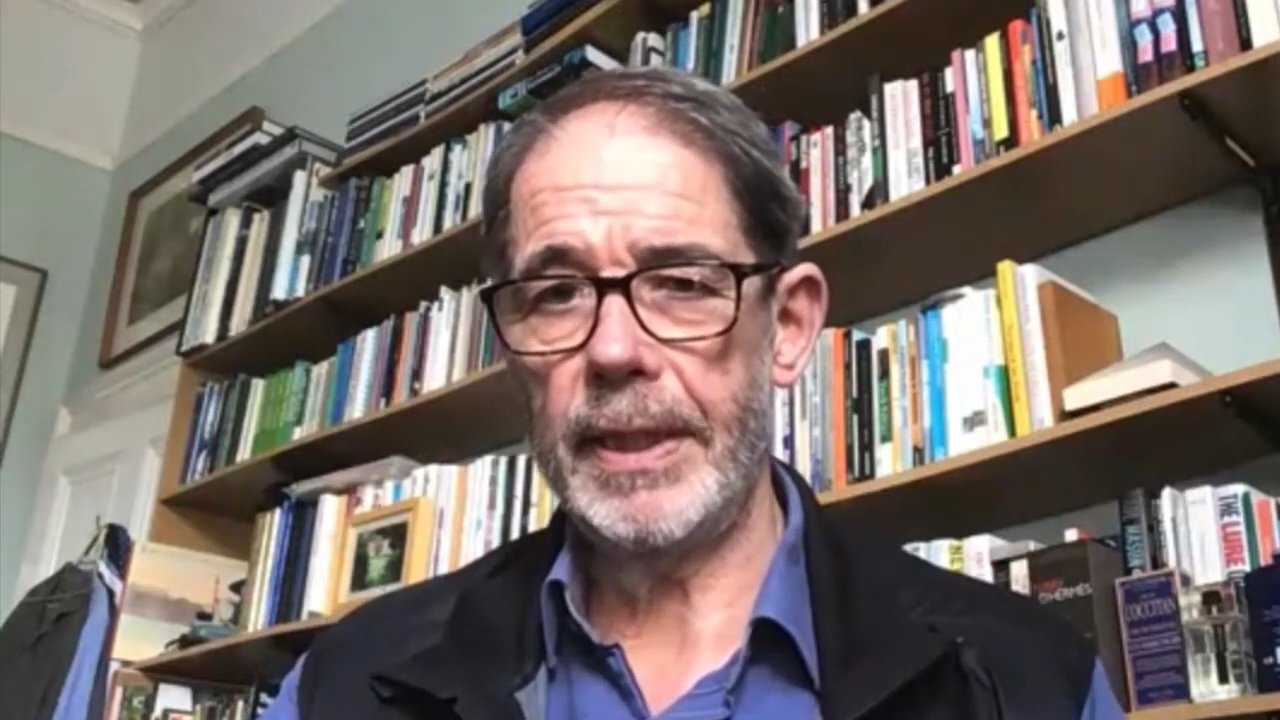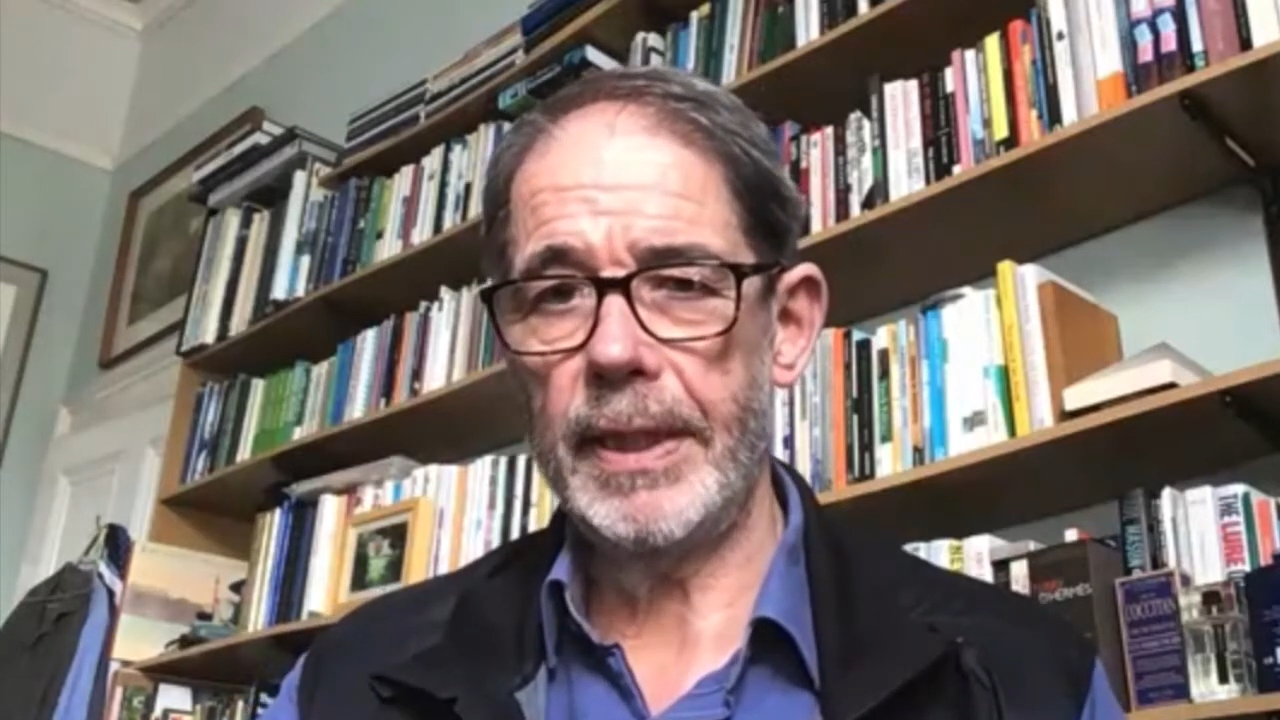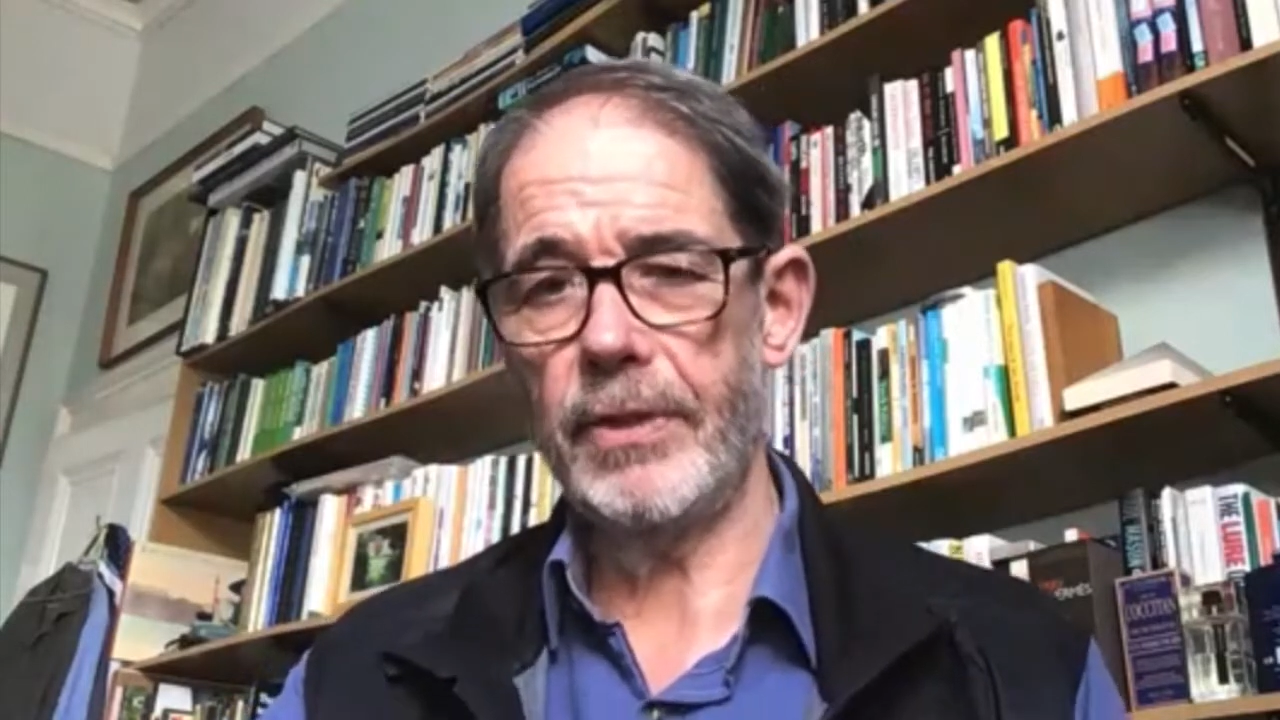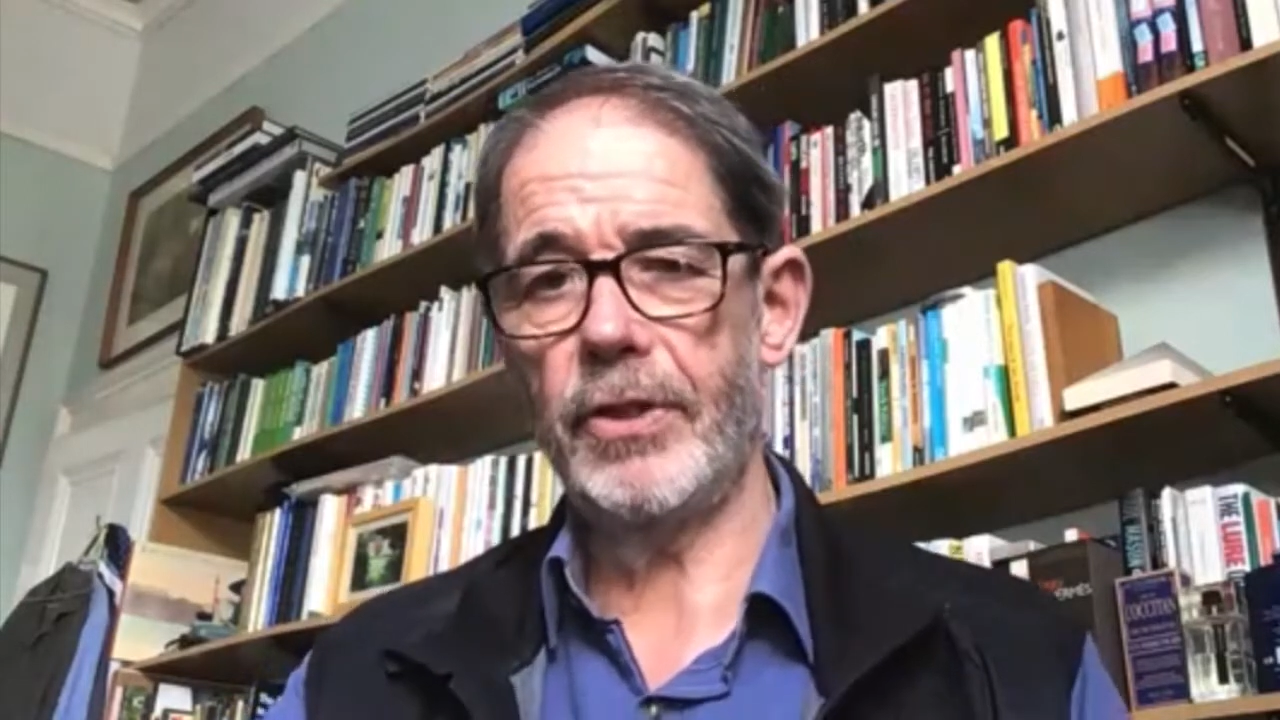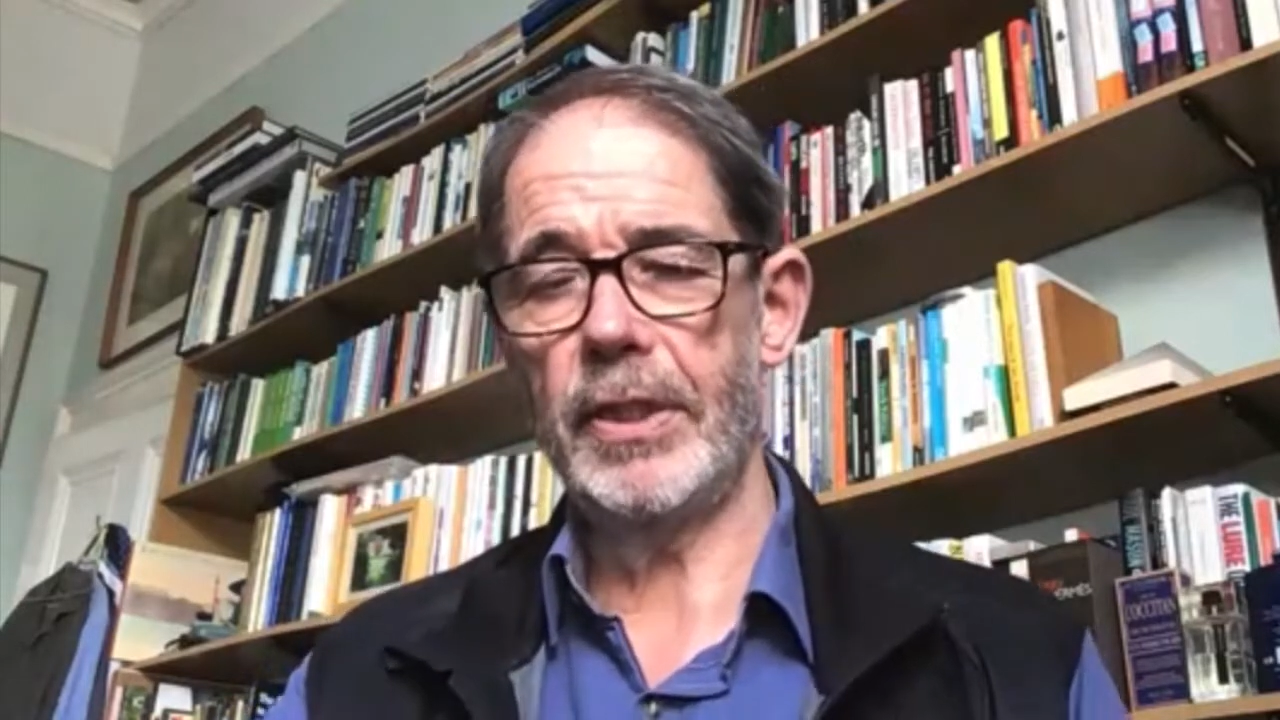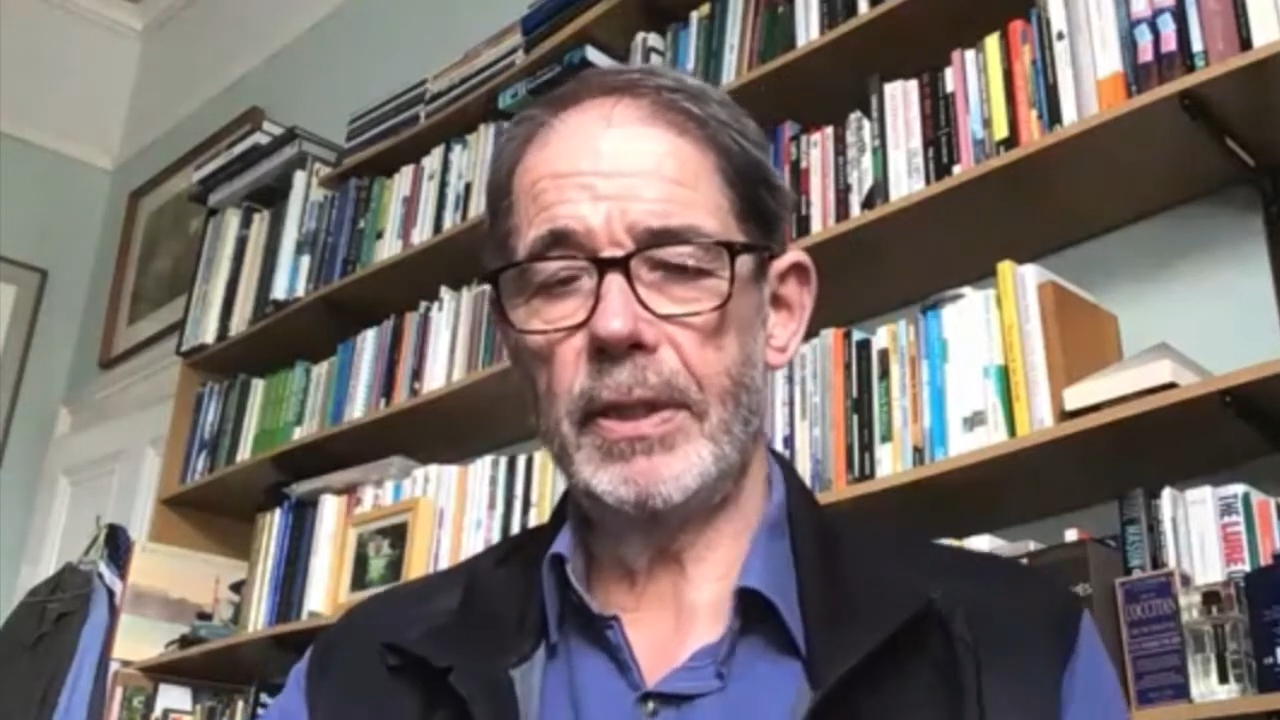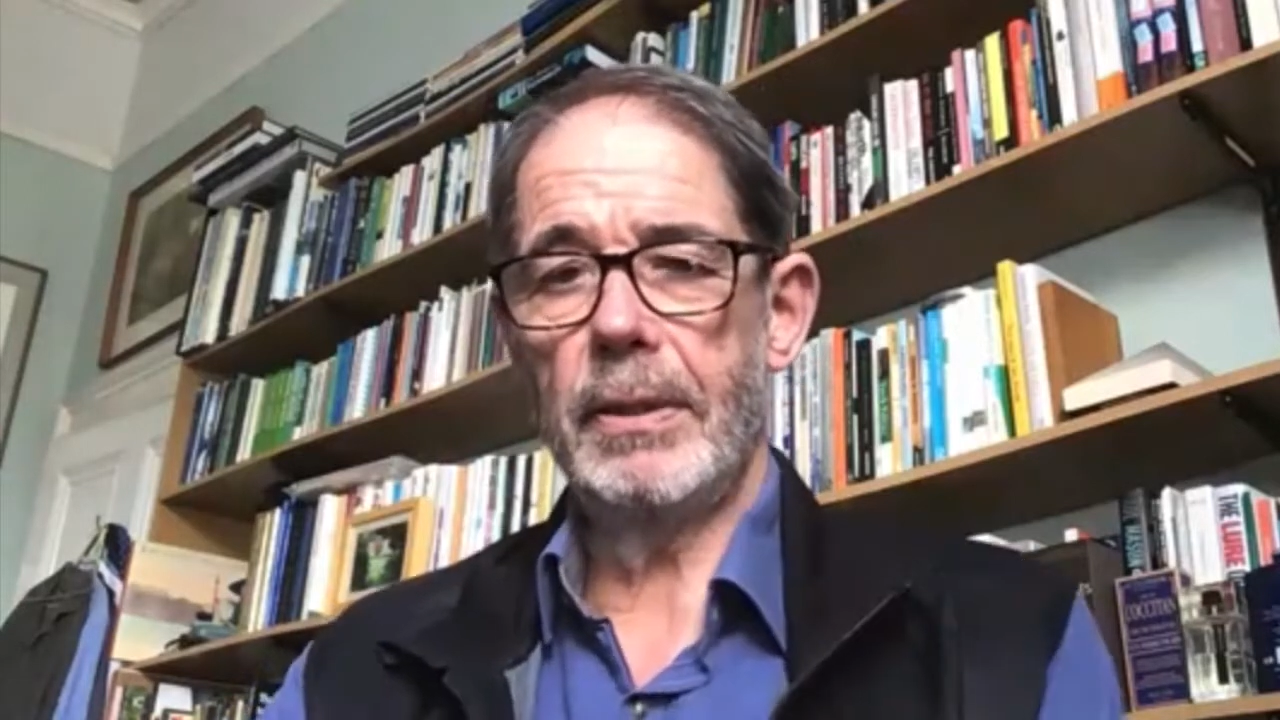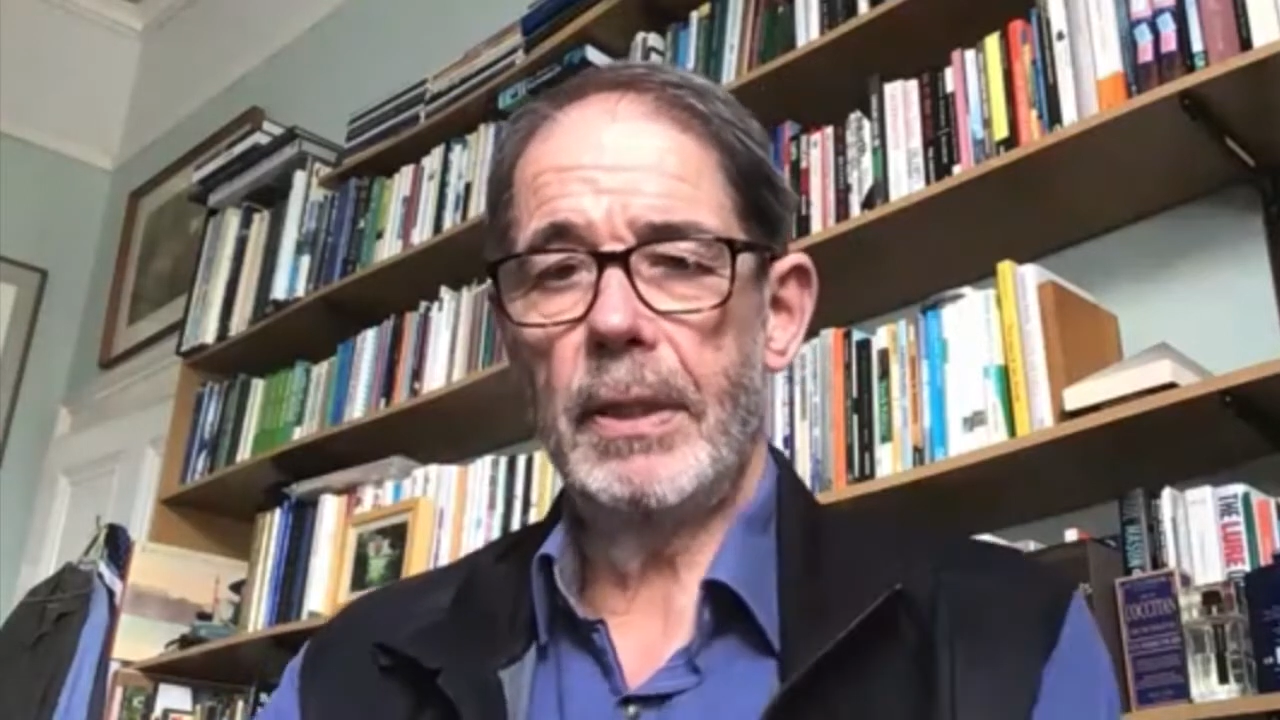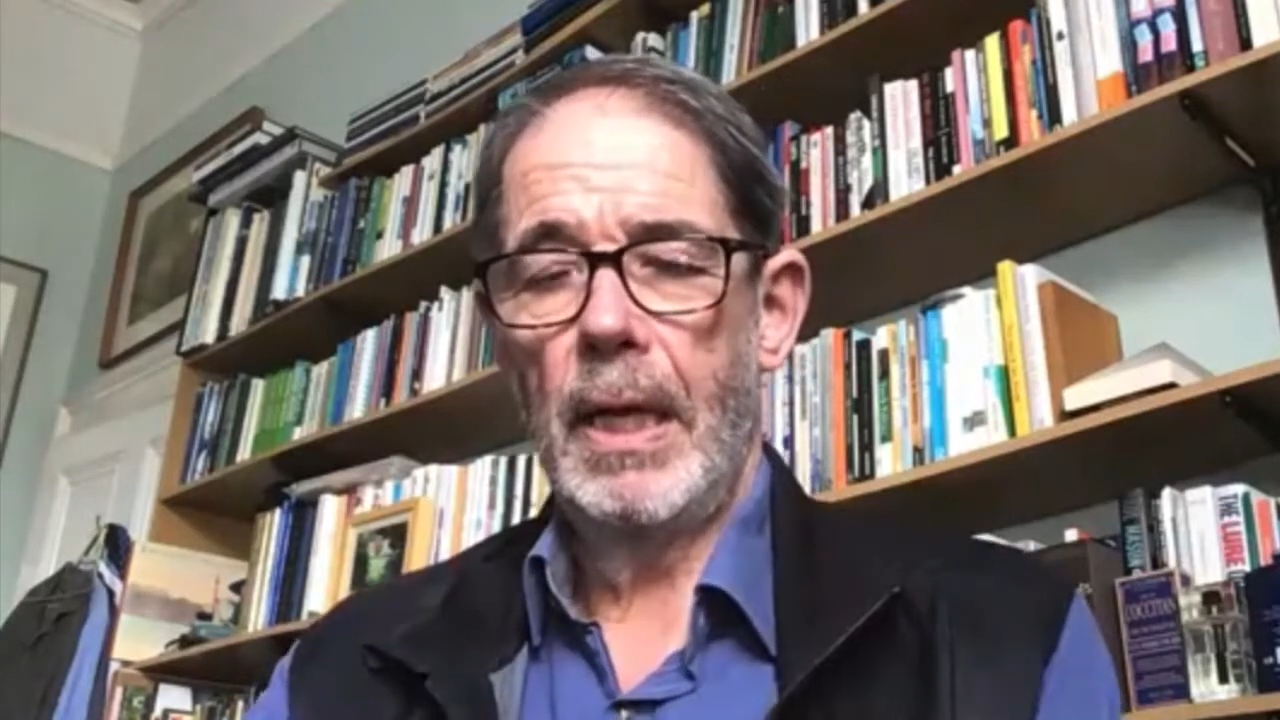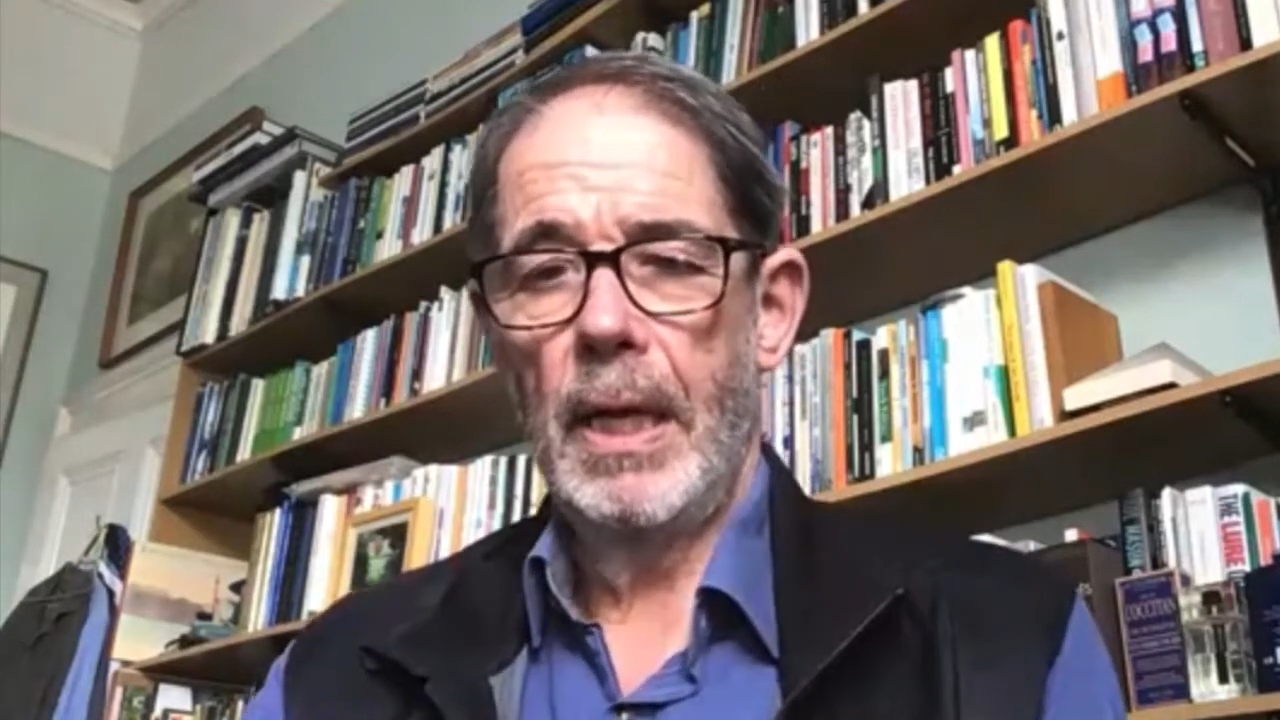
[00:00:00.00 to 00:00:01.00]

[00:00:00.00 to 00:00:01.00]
industries.